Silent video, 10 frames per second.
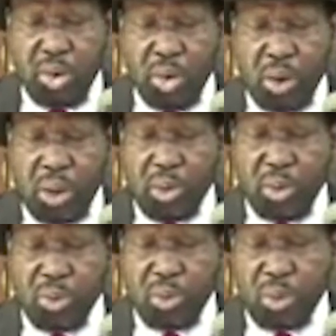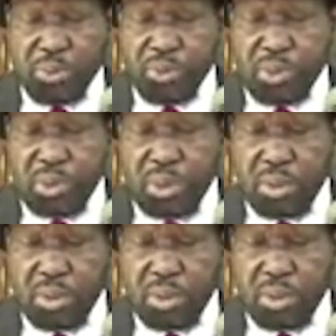hold-out groups
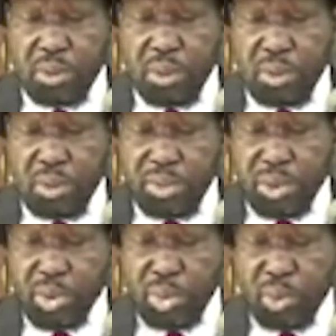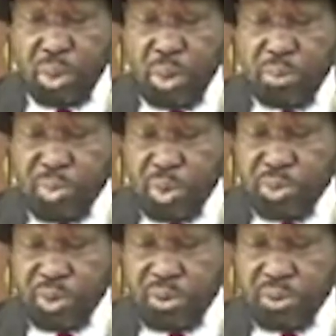through the Rome
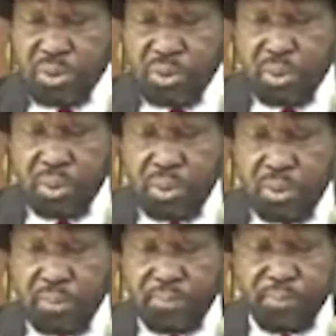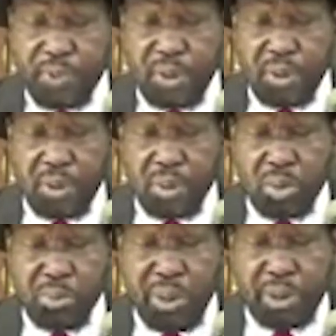process
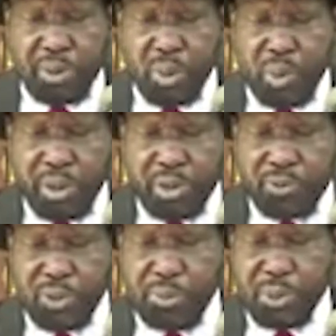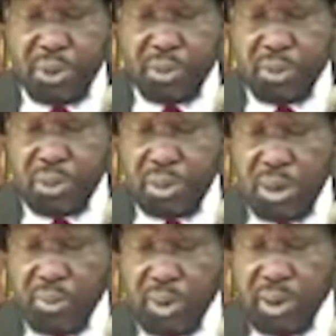to make the quest for peace
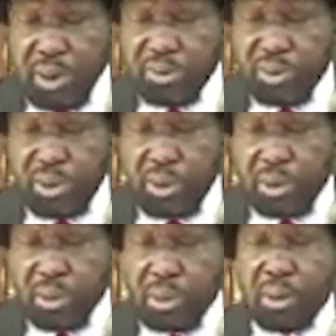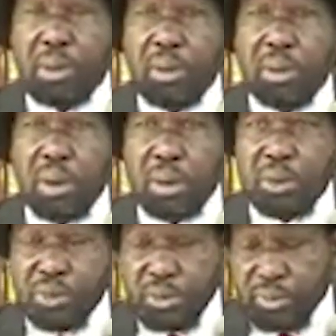in our country
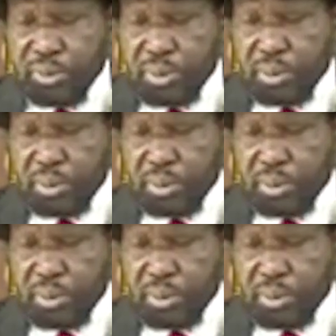inclusive.